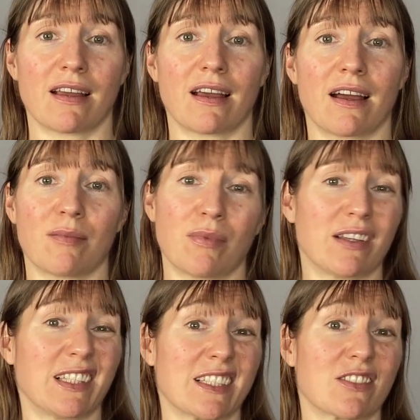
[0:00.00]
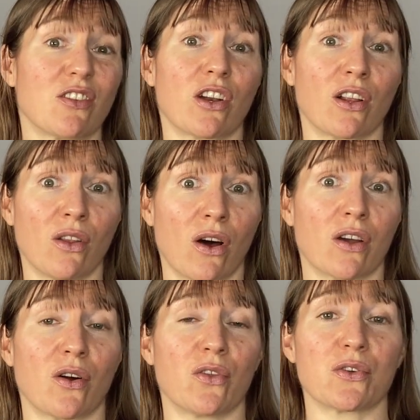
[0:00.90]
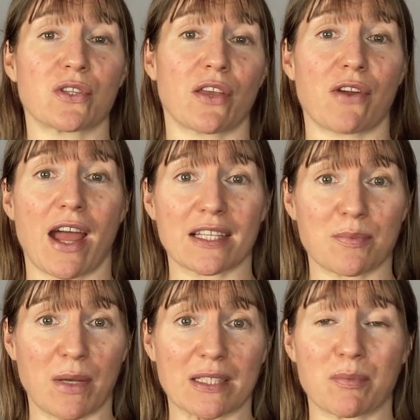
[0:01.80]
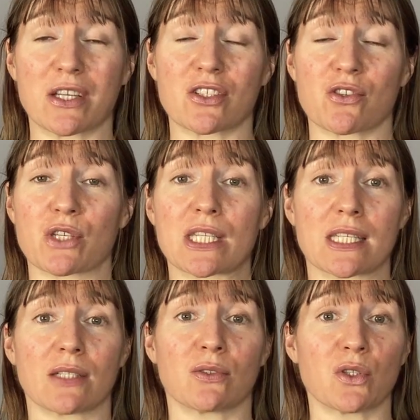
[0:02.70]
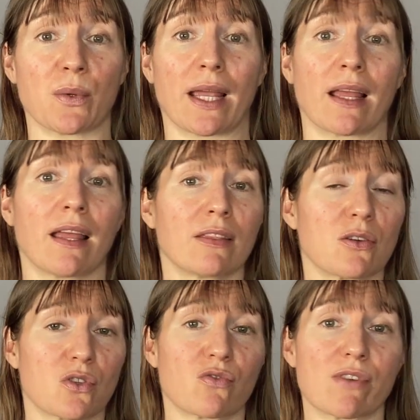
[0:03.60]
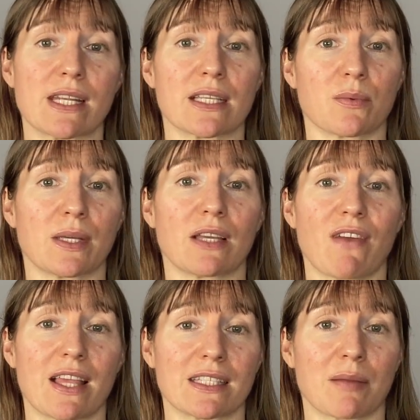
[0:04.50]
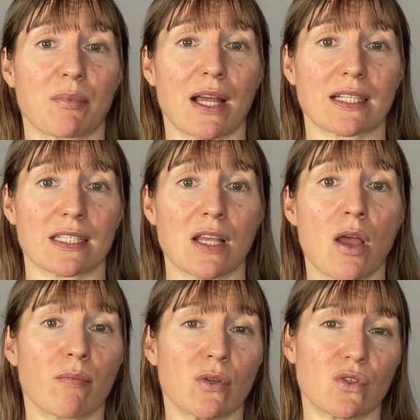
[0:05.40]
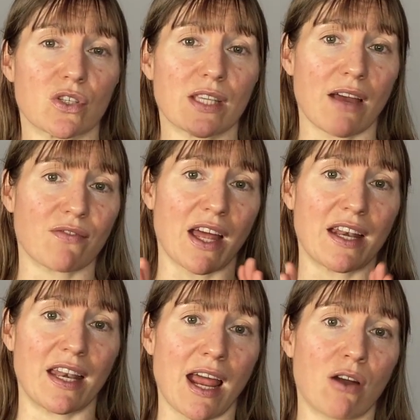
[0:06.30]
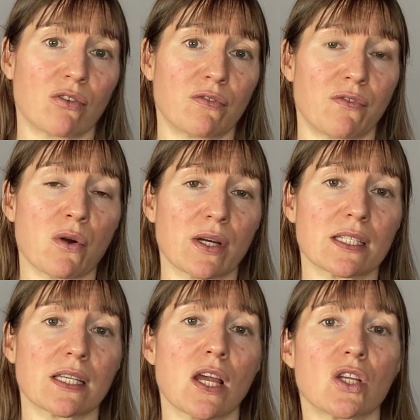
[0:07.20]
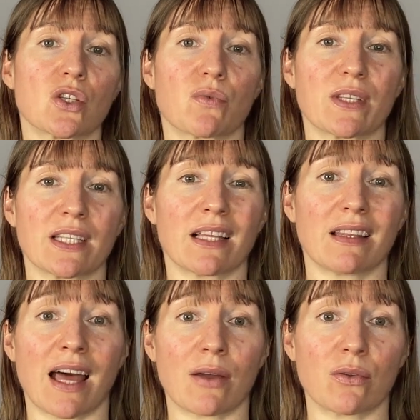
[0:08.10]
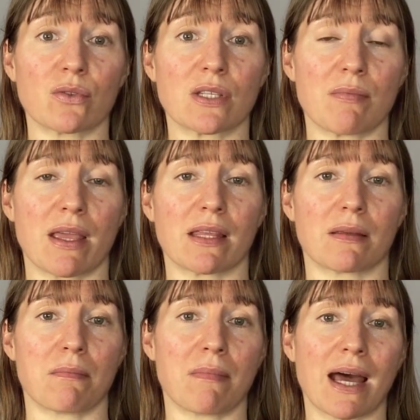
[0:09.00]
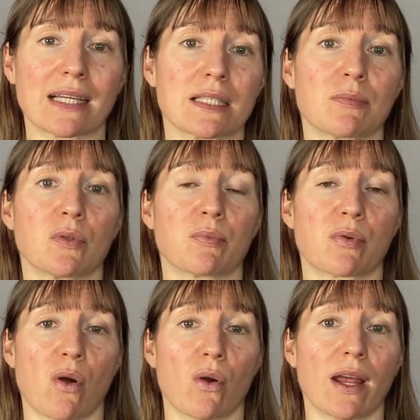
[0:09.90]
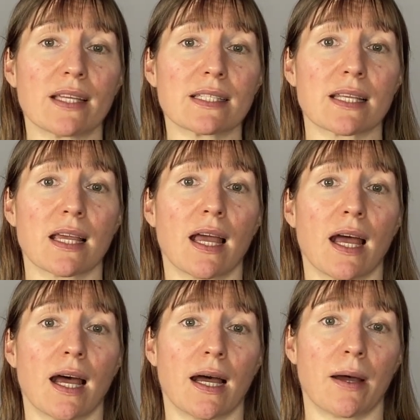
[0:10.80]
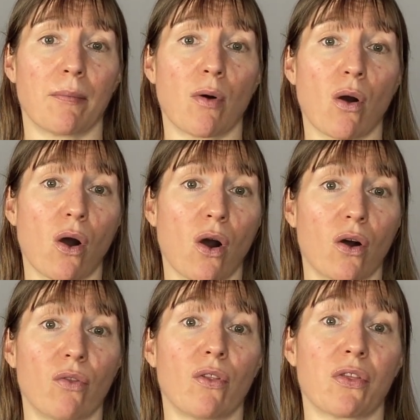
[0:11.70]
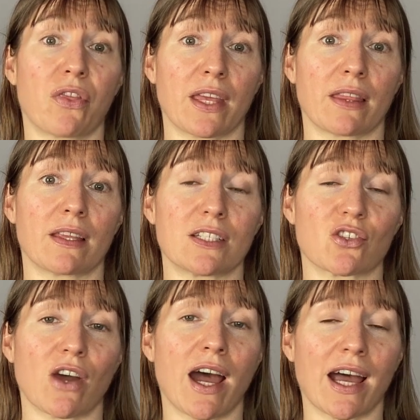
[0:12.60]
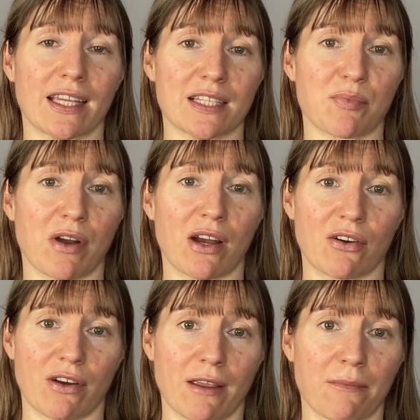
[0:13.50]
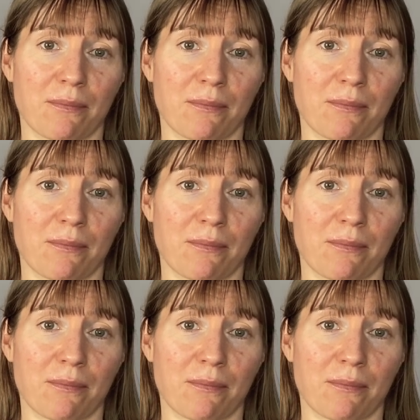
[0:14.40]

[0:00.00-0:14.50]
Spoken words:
at least not a lot, on those other aspects, because you're still doing those 3 days a week of handstand practice, but you just have that narrow focus to really allow you to make the maximal progress on the thing that is your highest priority.